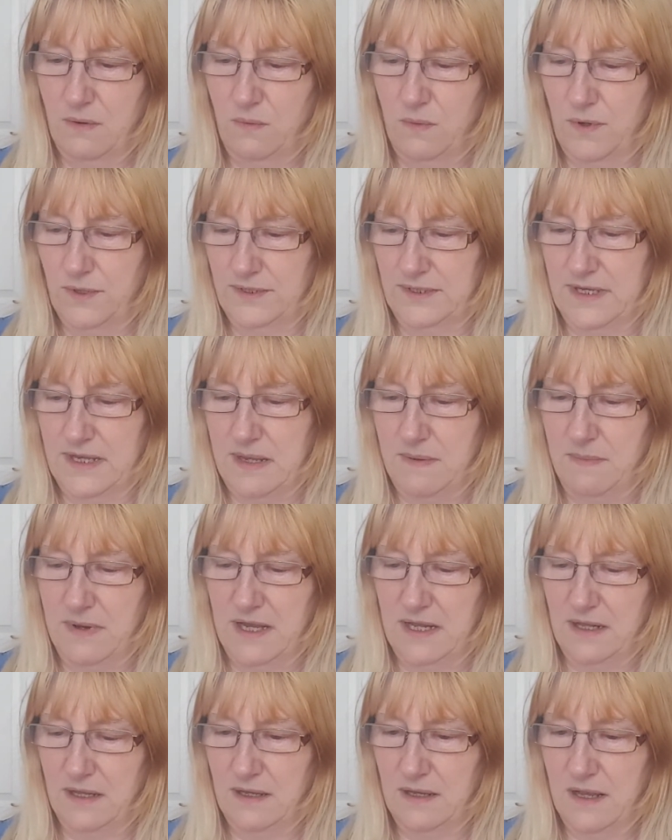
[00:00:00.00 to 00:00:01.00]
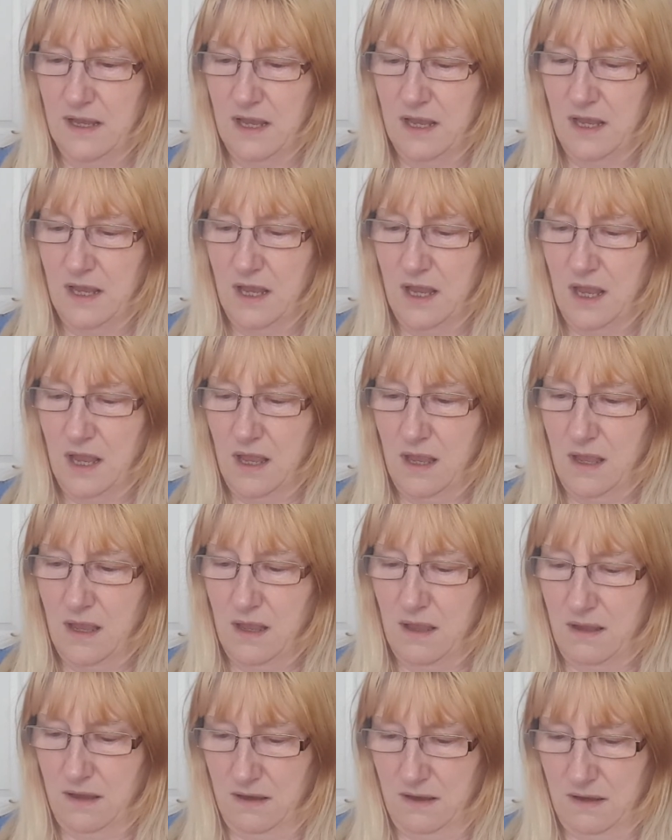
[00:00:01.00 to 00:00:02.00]
what's in the middle.
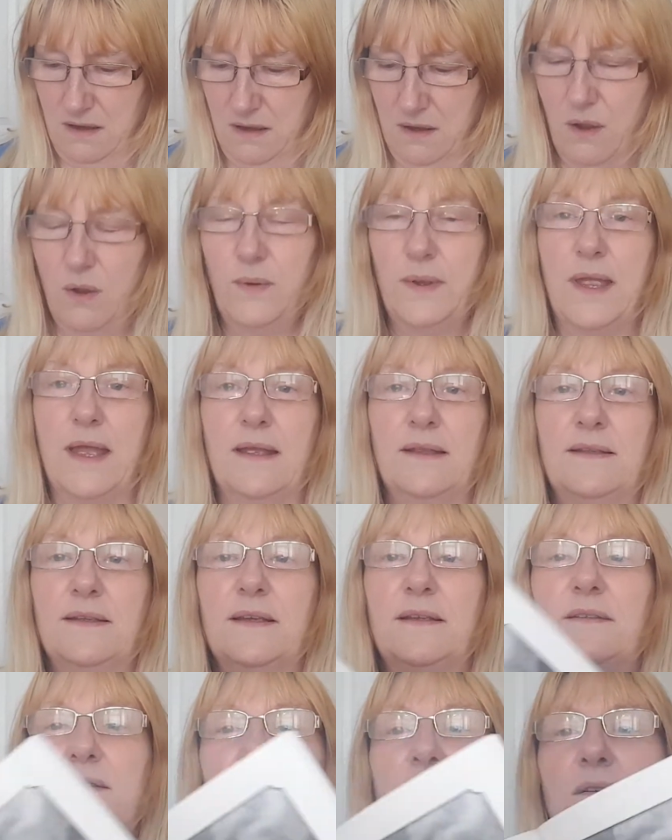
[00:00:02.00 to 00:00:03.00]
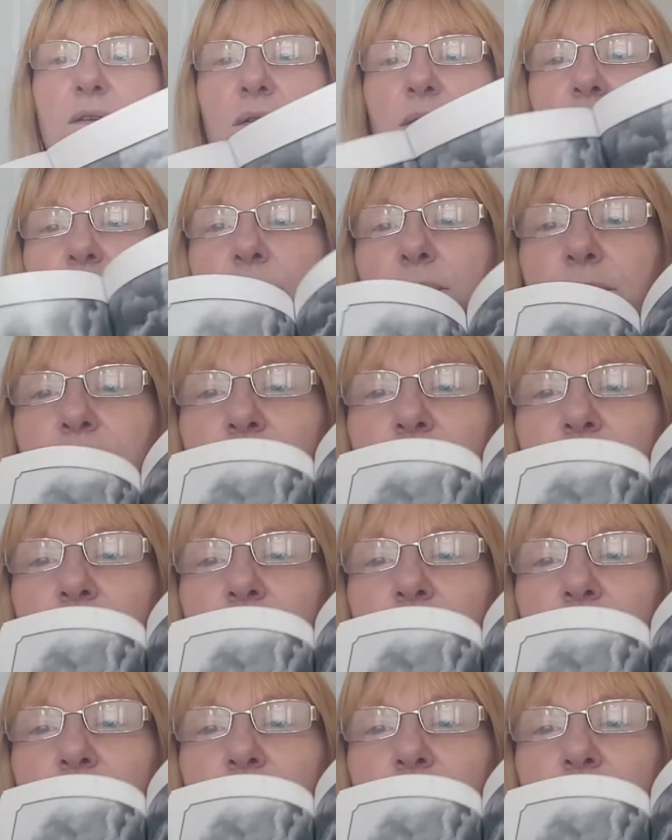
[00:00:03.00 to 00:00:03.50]
Oh yeah, Tesla.